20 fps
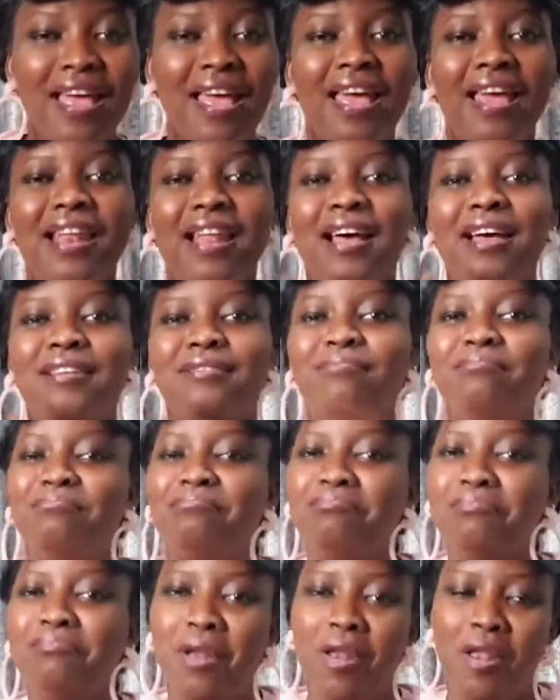Ella
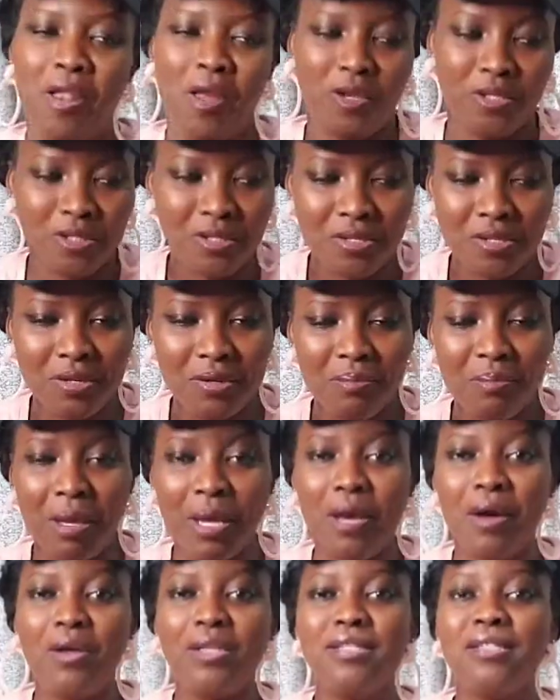lost
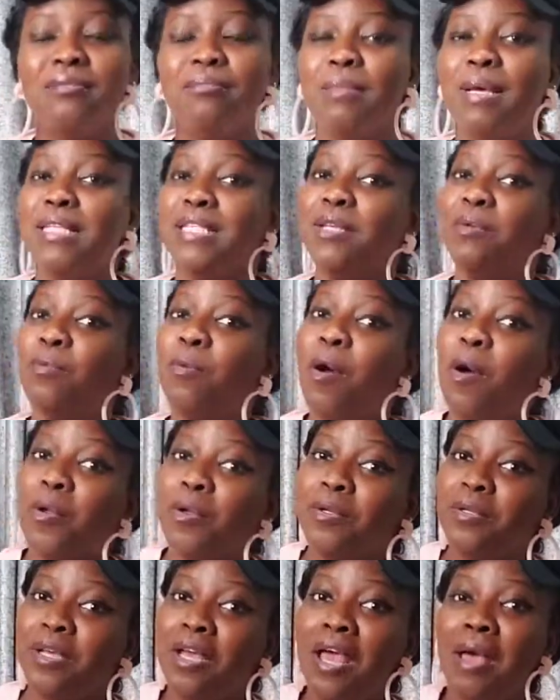because Messi
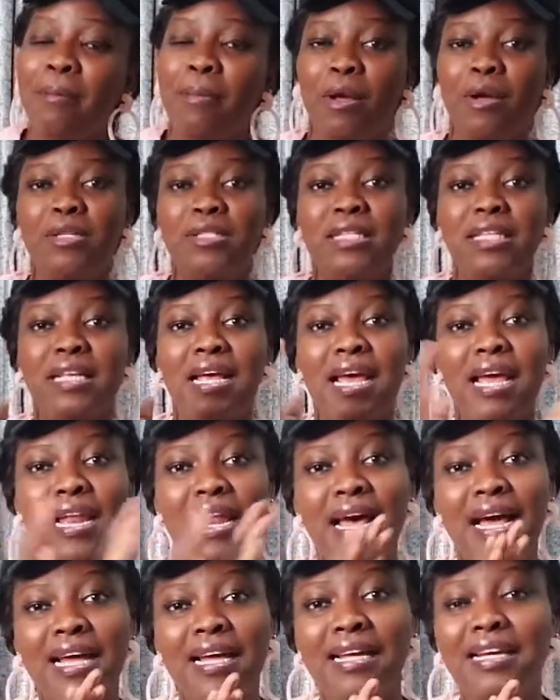won. Because
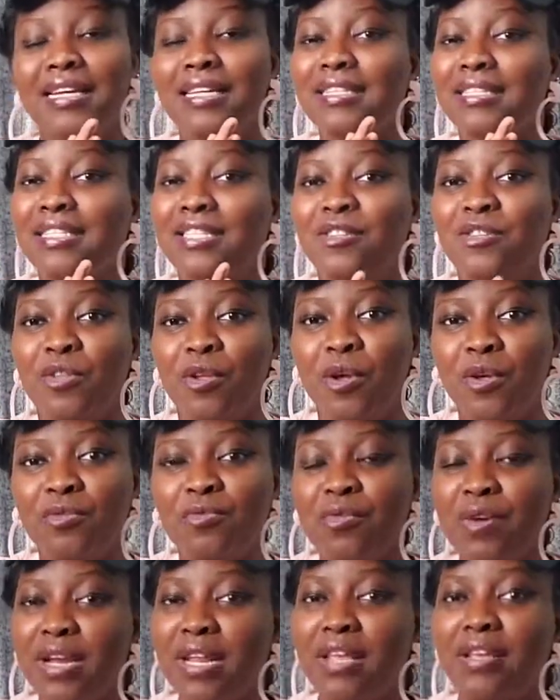Ella did
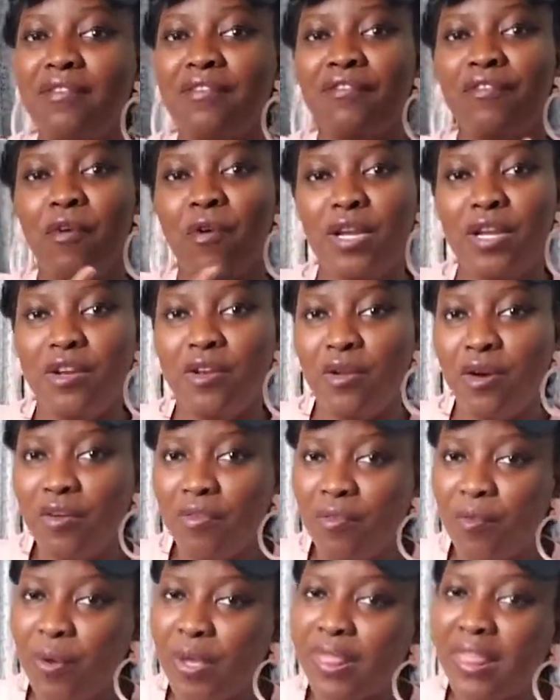not really fall in
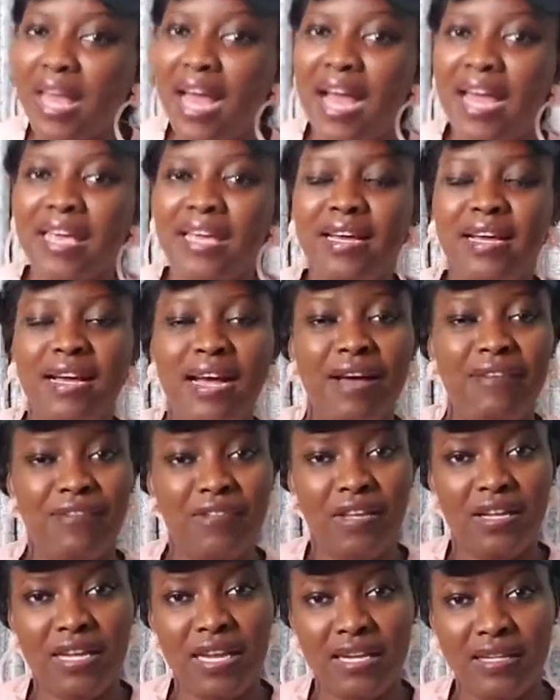love with Ike
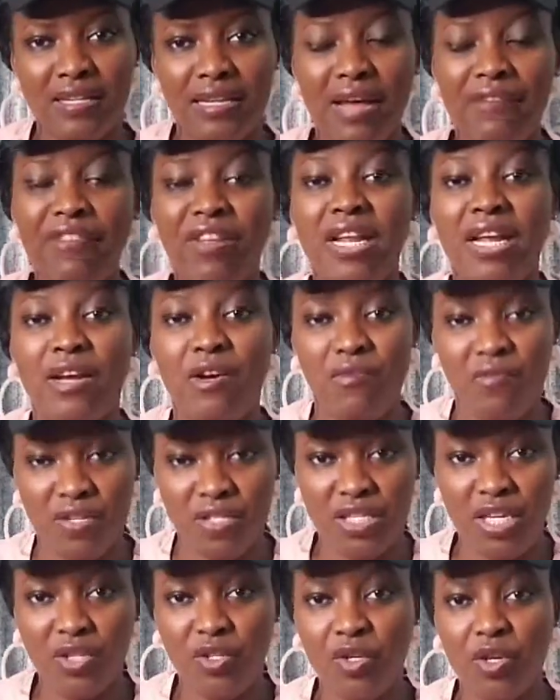after that
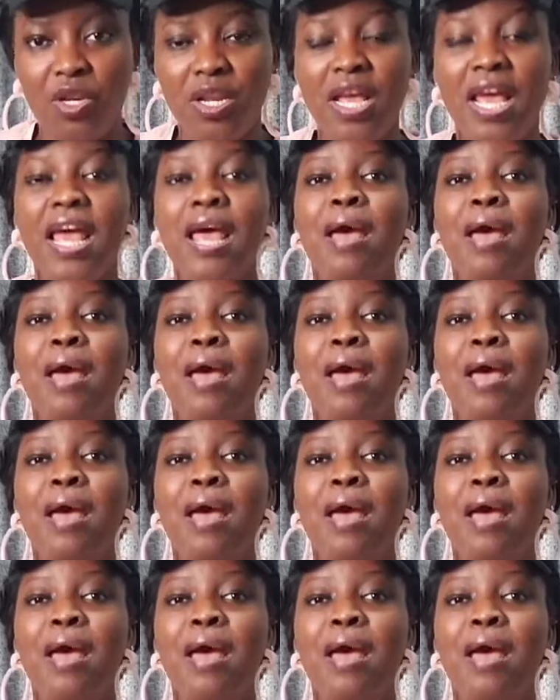conversation.